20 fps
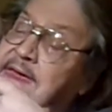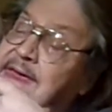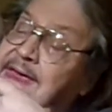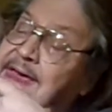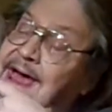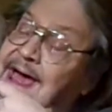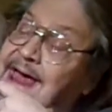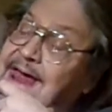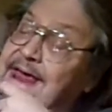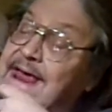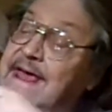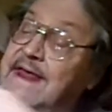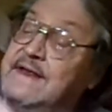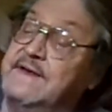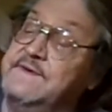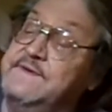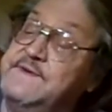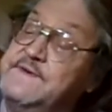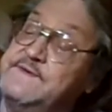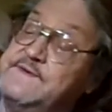I had
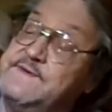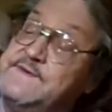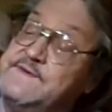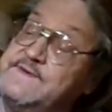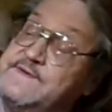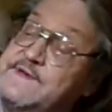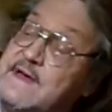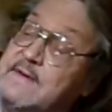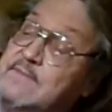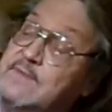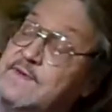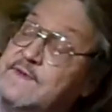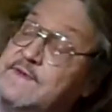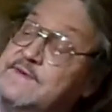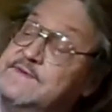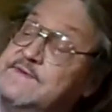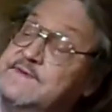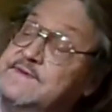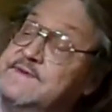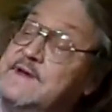to disassemble
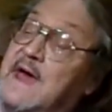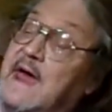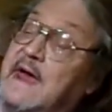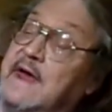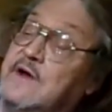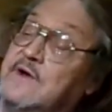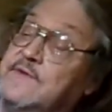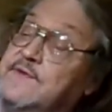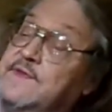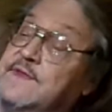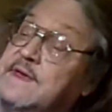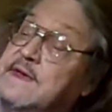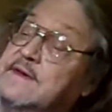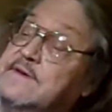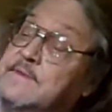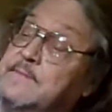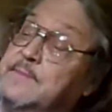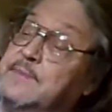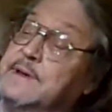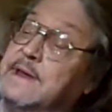this entire thing to
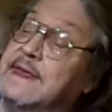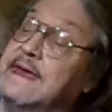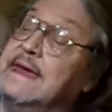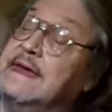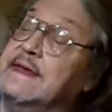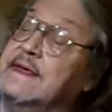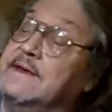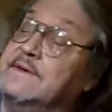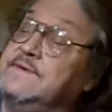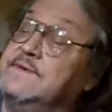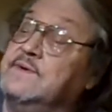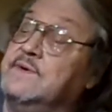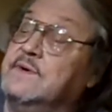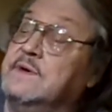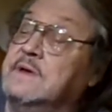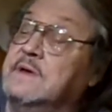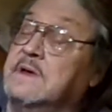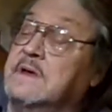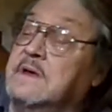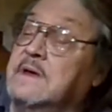plate it.
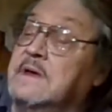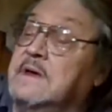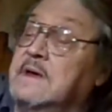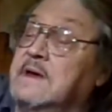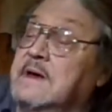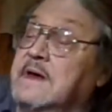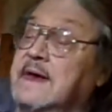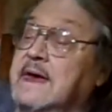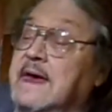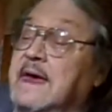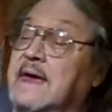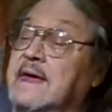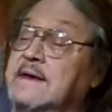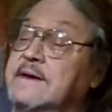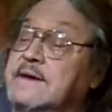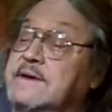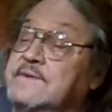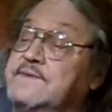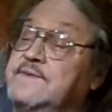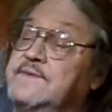And
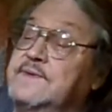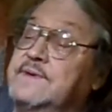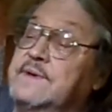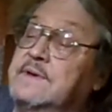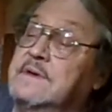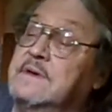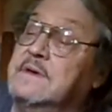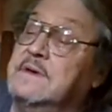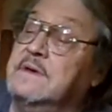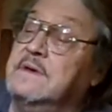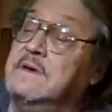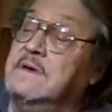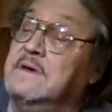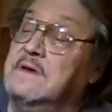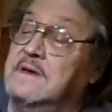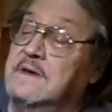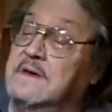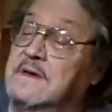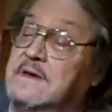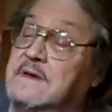it's,
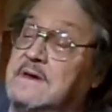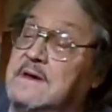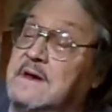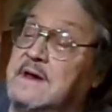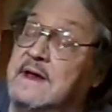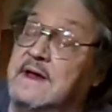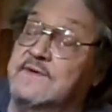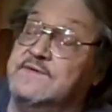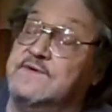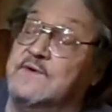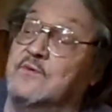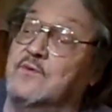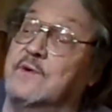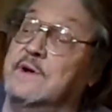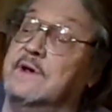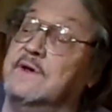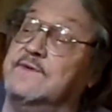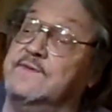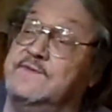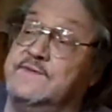it's a
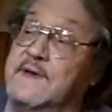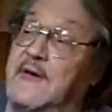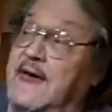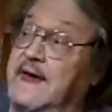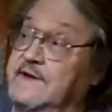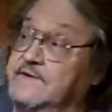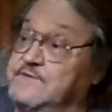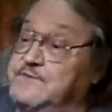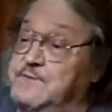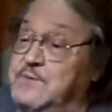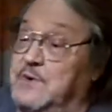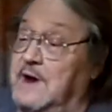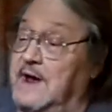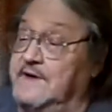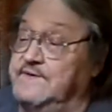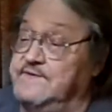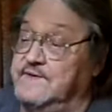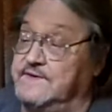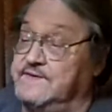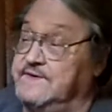real science
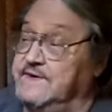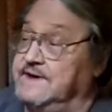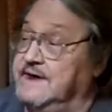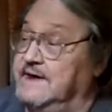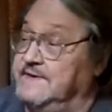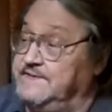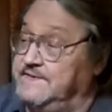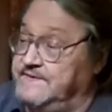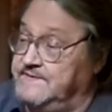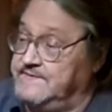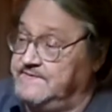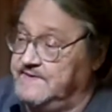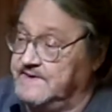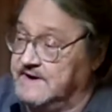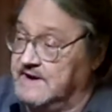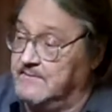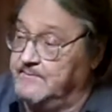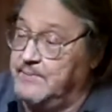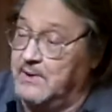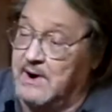project to get this thing
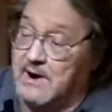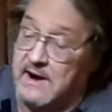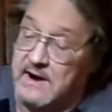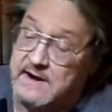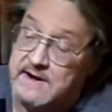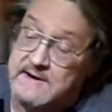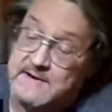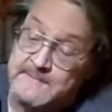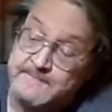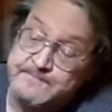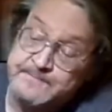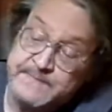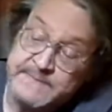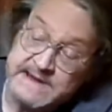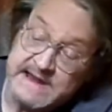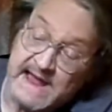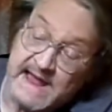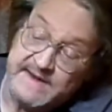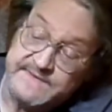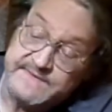apart.
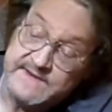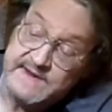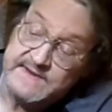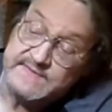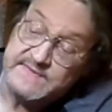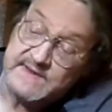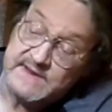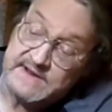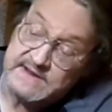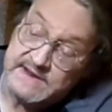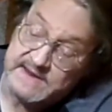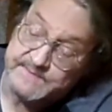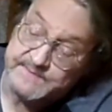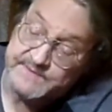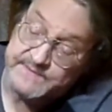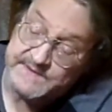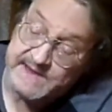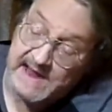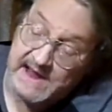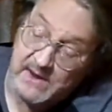Gotta take the
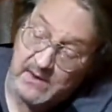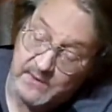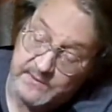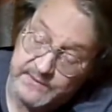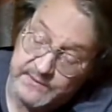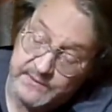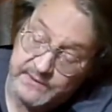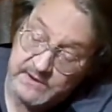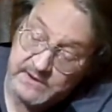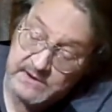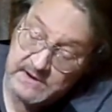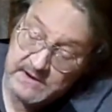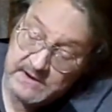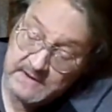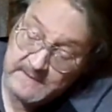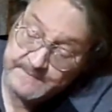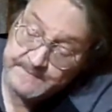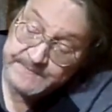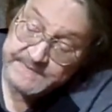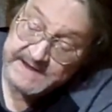clips out.
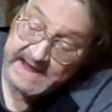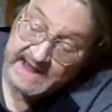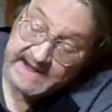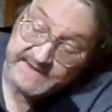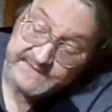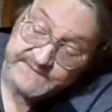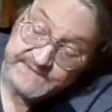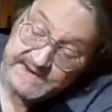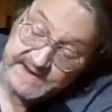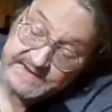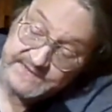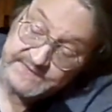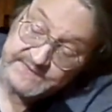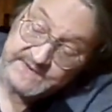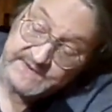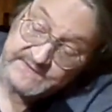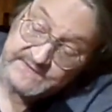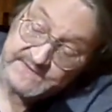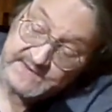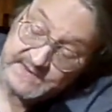Gotta take
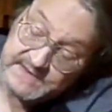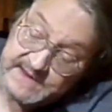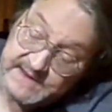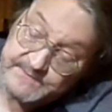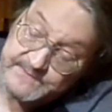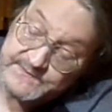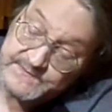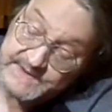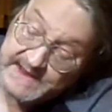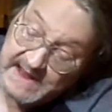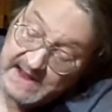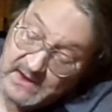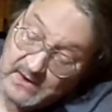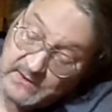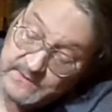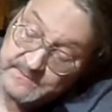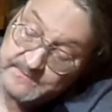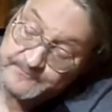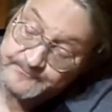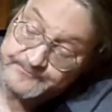these clips out.